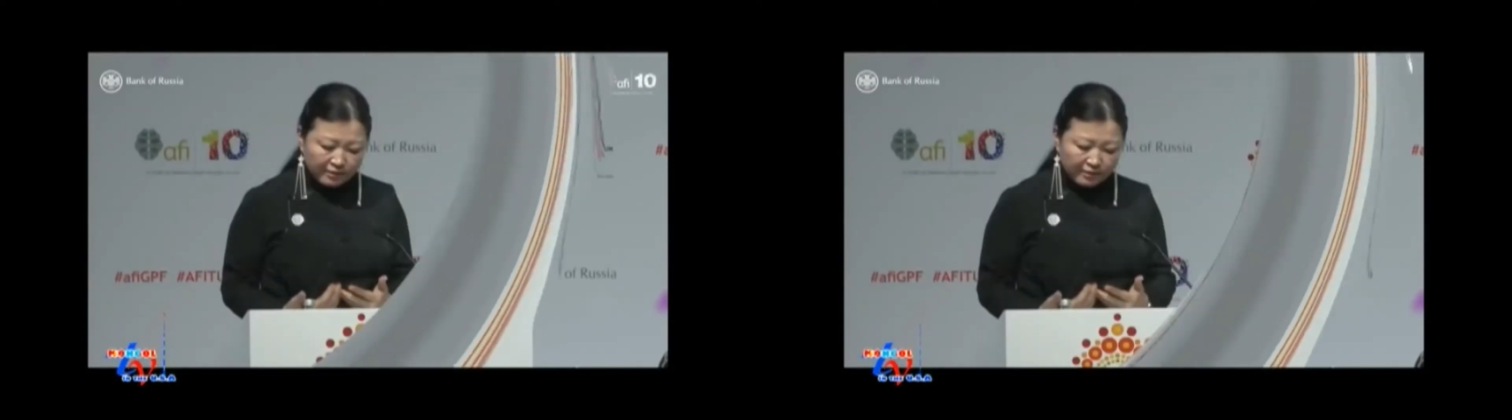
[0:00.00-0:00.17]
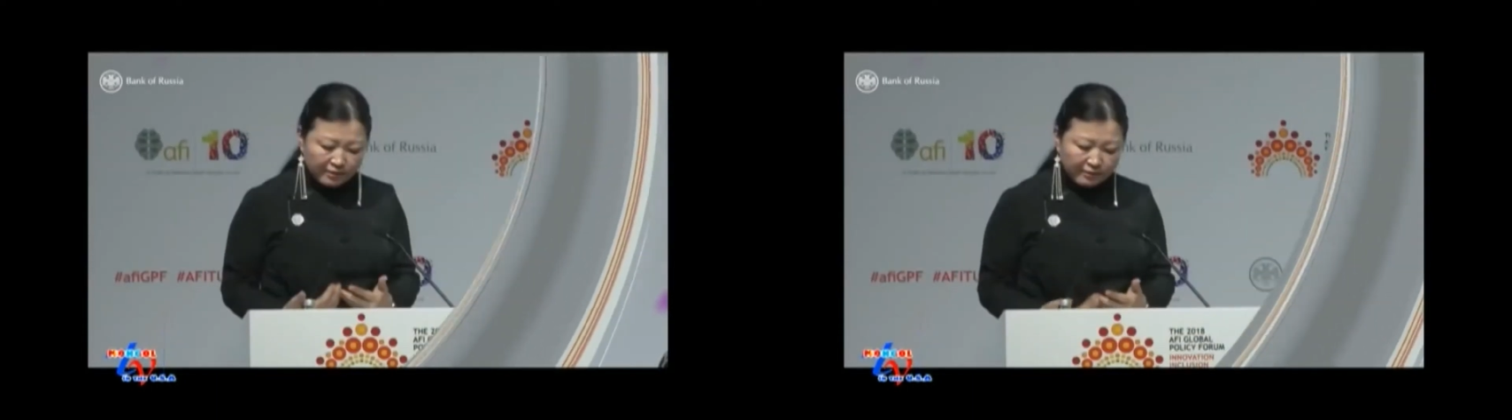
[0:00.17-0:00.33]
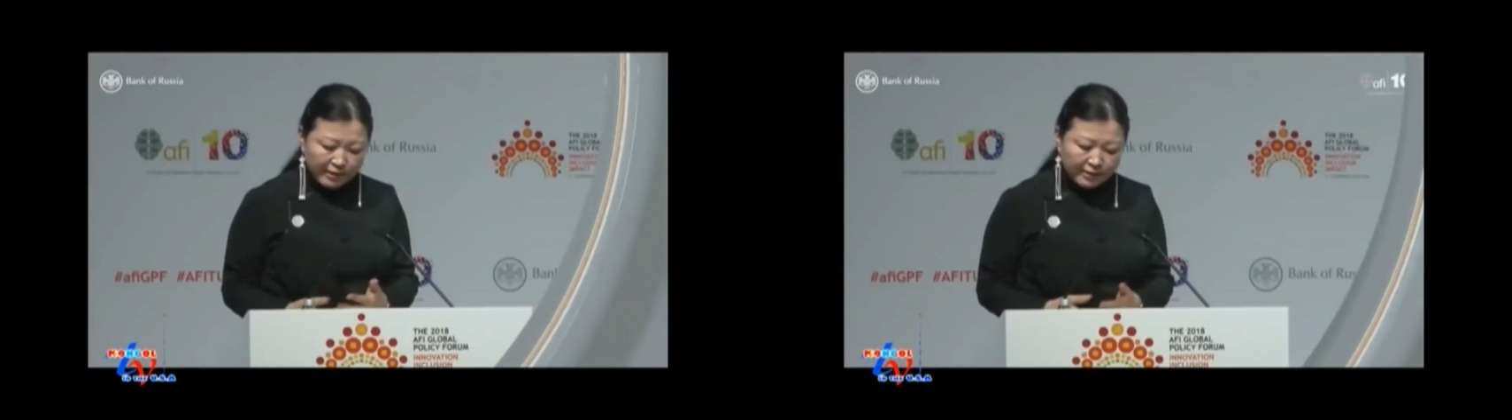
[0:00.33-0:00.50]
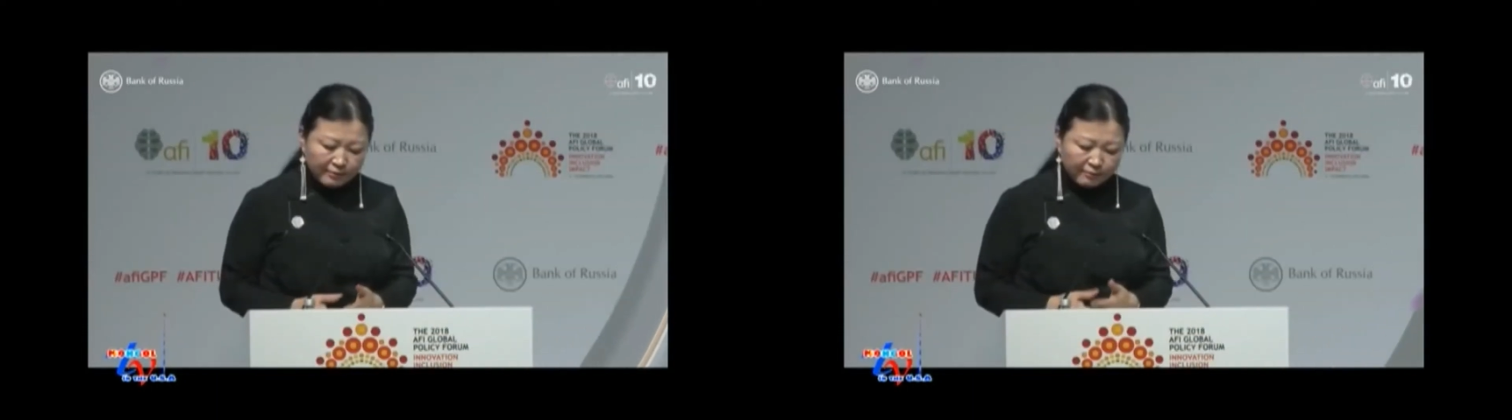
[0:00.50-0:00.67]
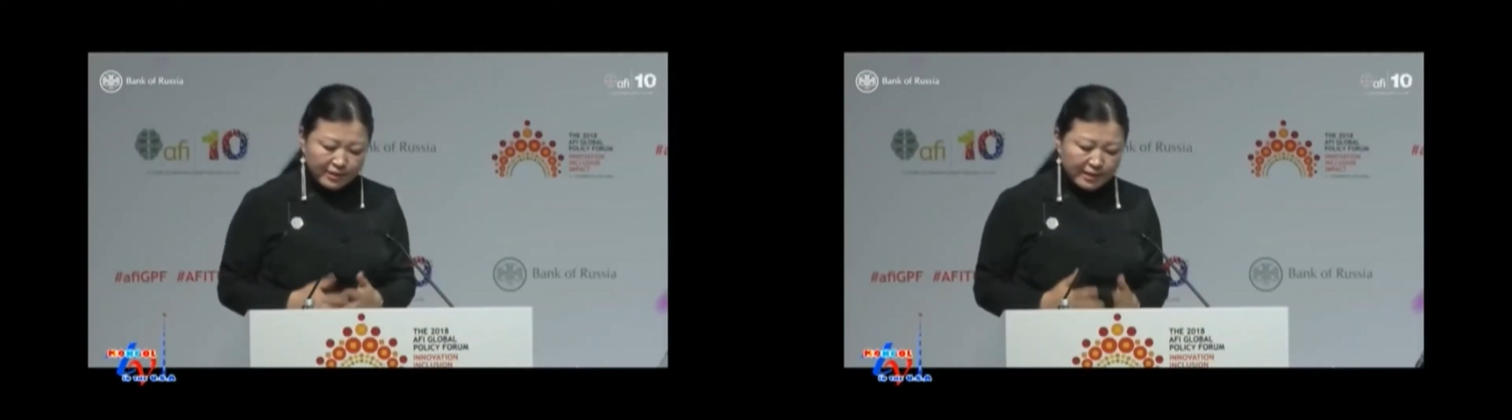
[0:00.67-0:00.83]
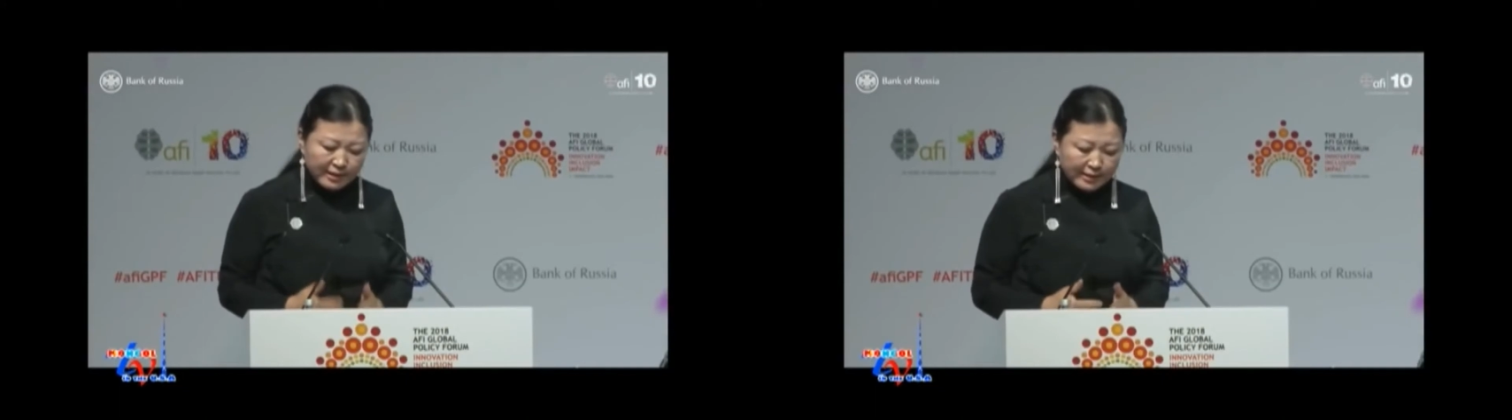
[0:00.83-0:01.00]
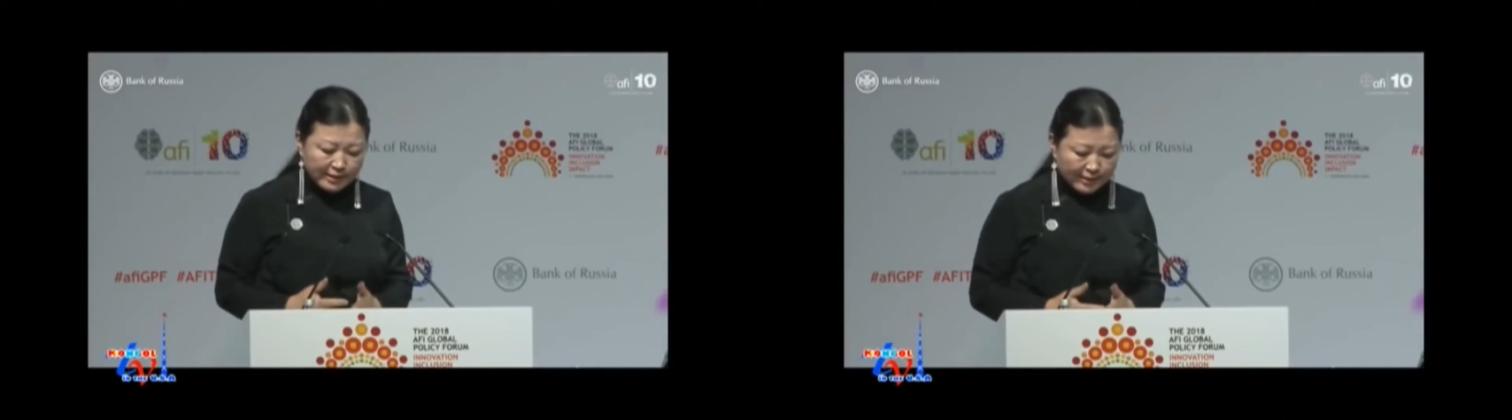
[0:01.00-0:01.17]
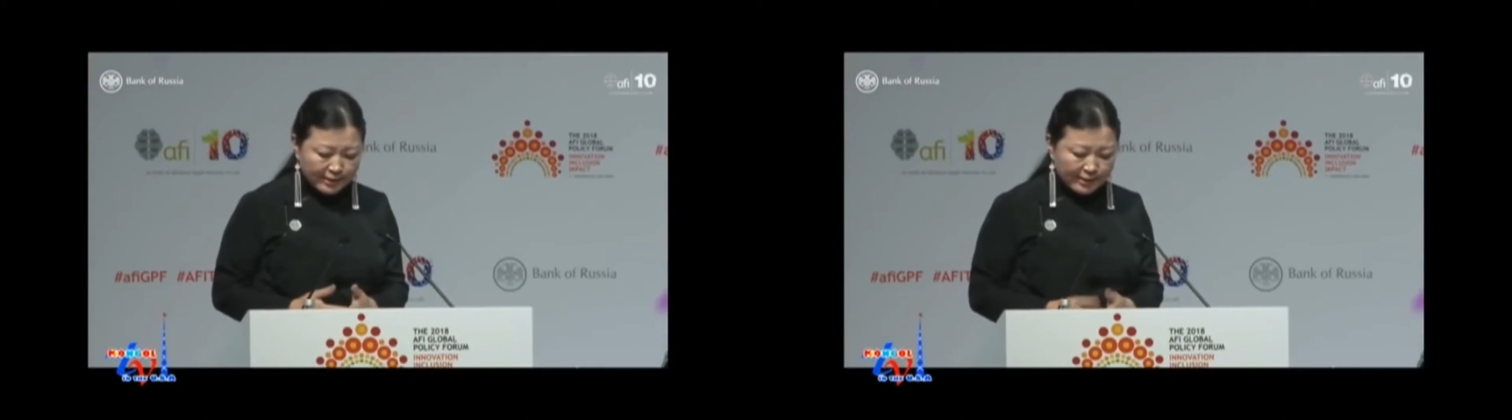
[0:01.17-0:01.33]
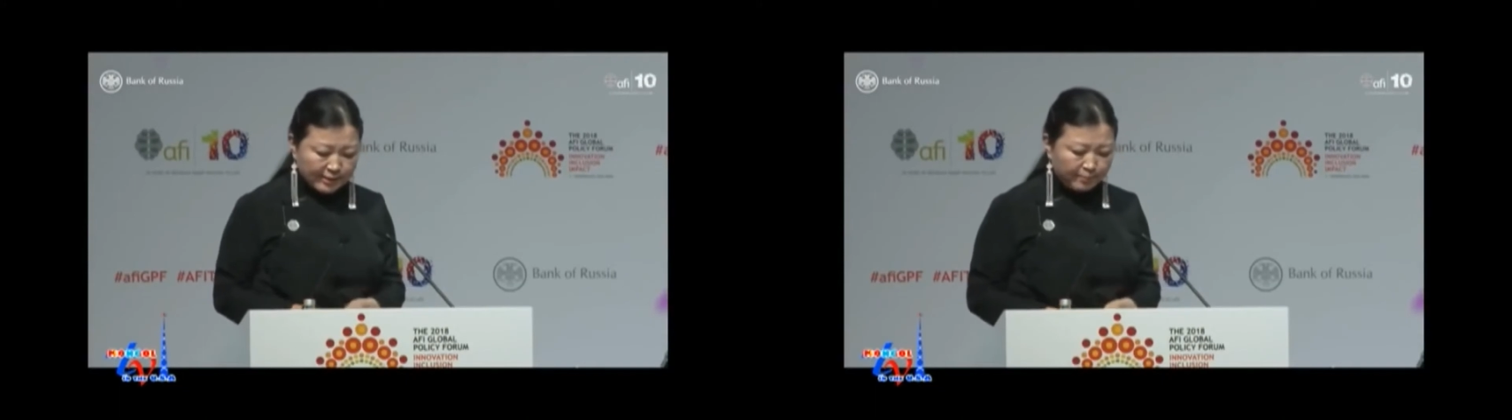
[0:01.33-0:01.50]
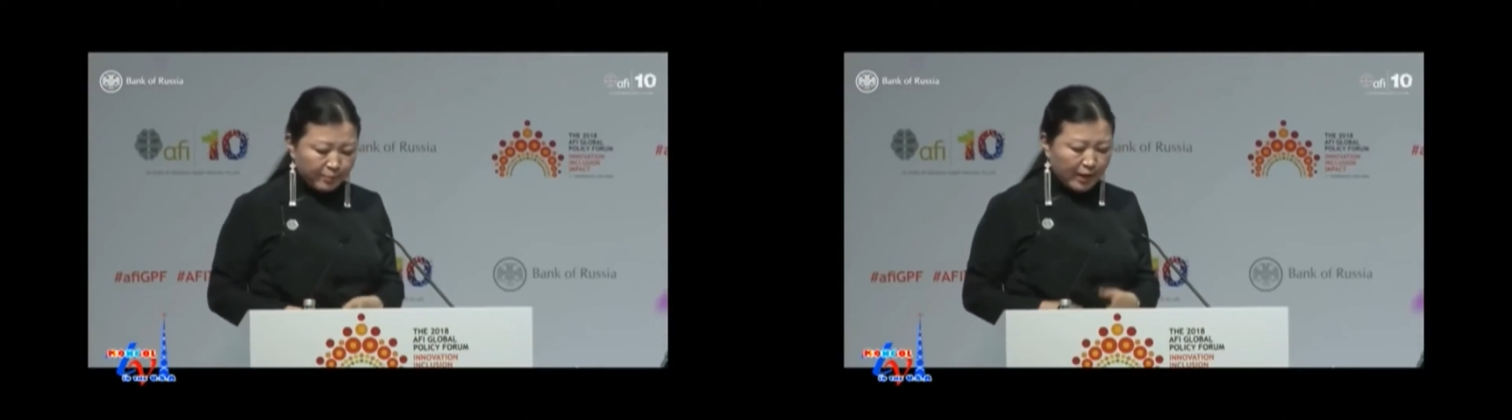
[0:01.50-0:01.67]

Actively facilitate